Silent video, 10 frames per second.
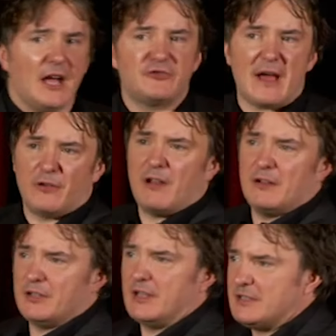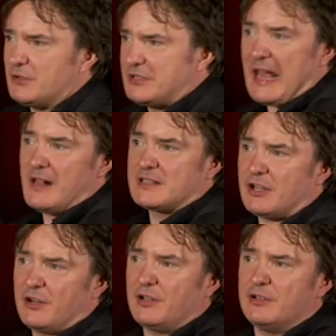I travel around in these hotels,
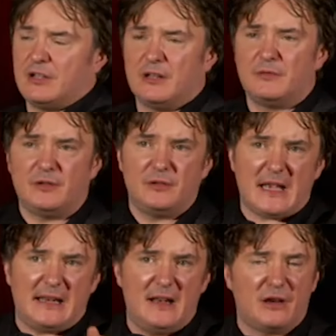turning on the telly,